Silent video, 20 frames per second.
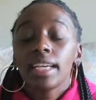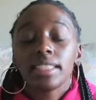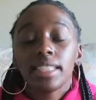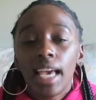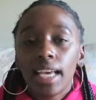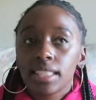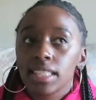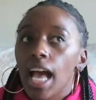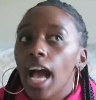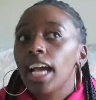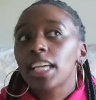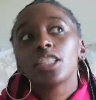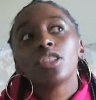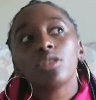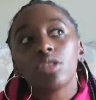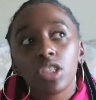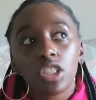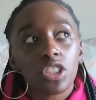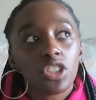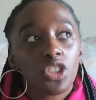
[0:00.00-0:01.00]
Yes, I
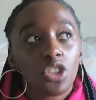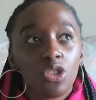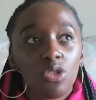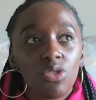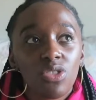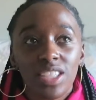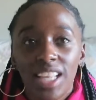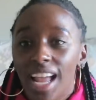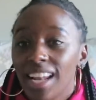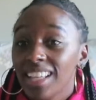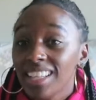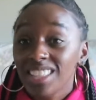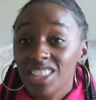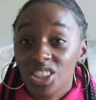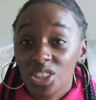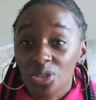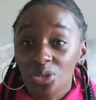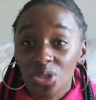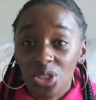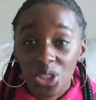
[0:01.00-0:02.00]
used to use that
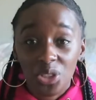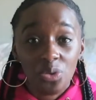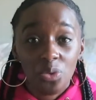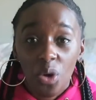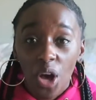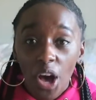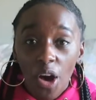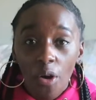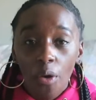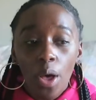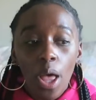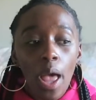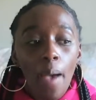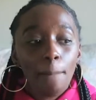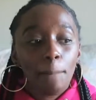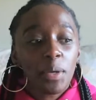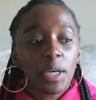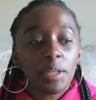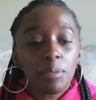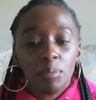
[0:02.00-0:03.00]
excuse as well,
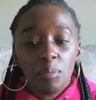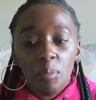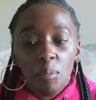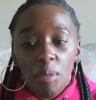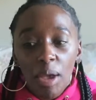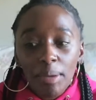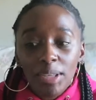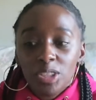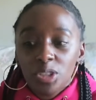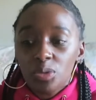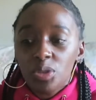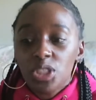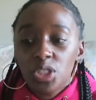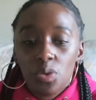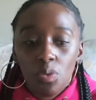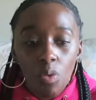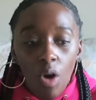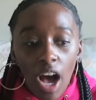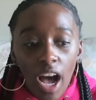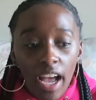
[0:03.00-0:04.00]
but maybe there's a
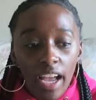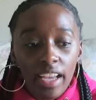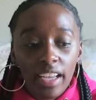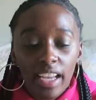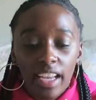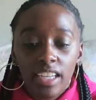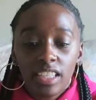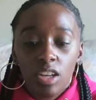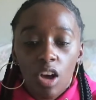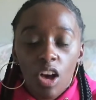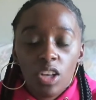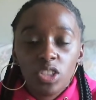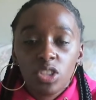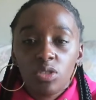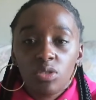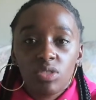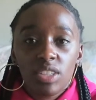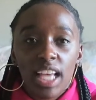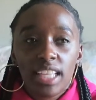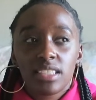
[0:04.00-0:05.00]
reason why. And
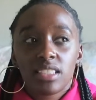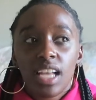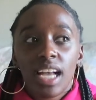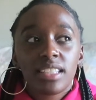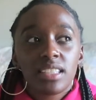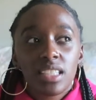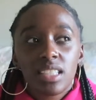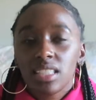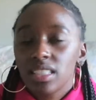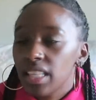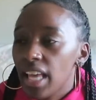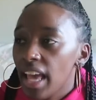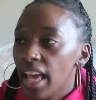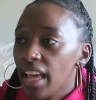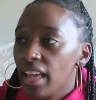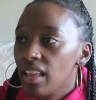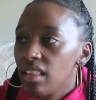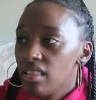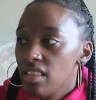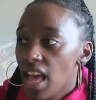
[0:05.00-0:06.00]
also, that's not to
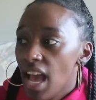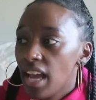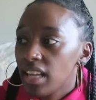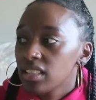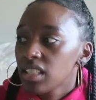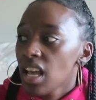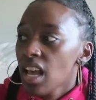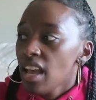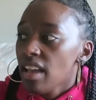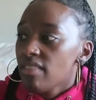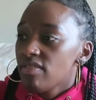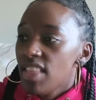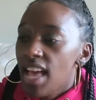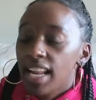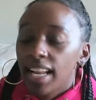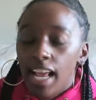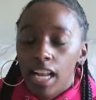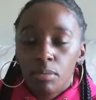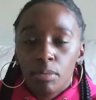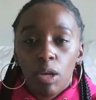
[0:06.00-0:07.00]
say that
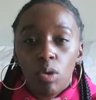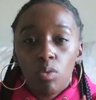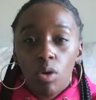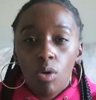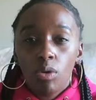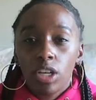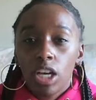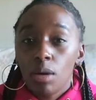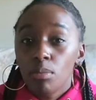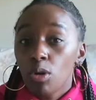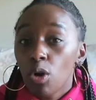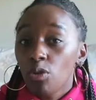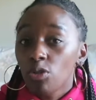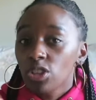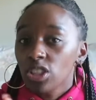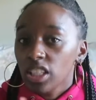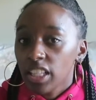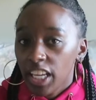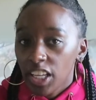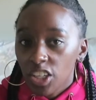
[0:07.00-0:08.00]
that anime won't come
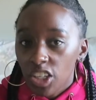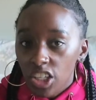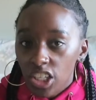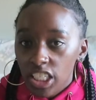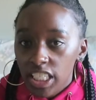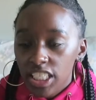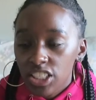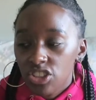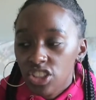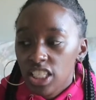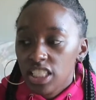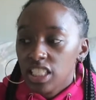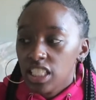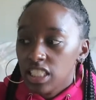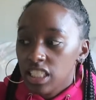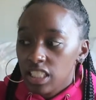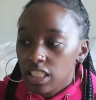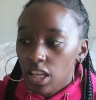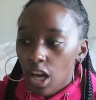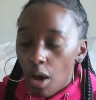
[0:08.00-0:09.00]
over later. It just
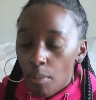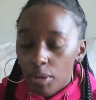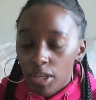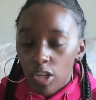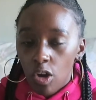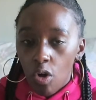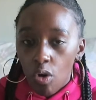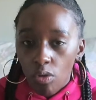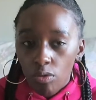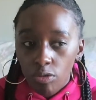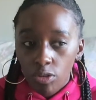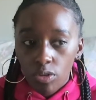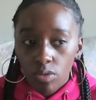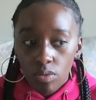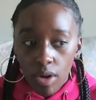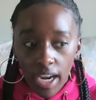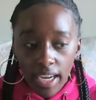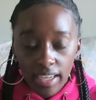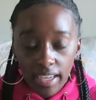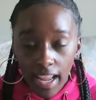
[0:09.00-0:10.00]
isn't coming over
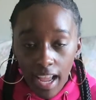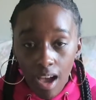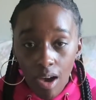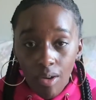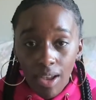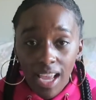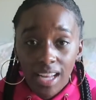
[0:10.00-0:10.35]
right now.